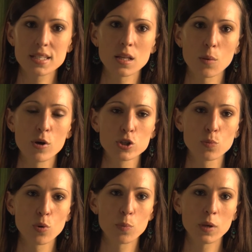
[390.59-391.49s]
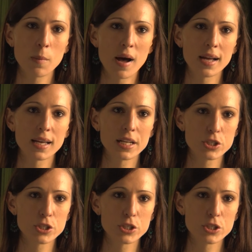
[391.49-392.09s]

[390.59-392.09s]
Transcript: in the commercial property market in